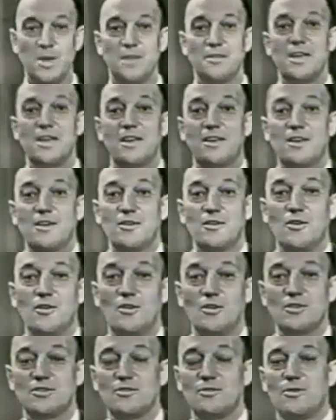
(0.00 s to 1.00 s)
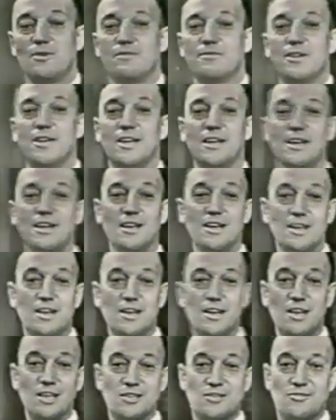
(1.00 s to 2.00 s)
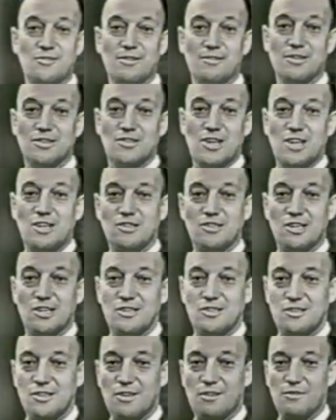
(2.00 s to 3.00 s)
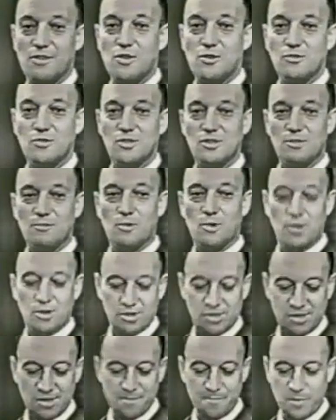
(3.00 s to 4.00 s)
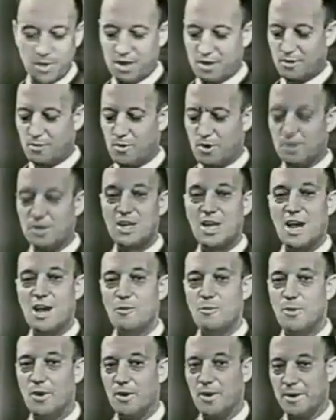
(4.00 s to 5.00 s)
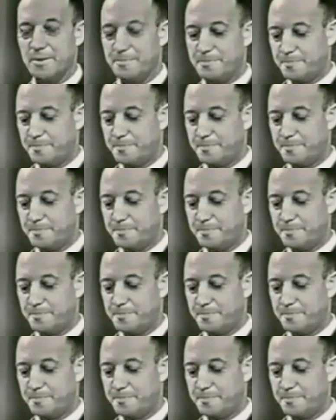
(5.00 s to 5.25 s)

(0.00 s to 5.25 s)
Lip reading: Think also of the history of the changes of the uses of words. The word cowboy.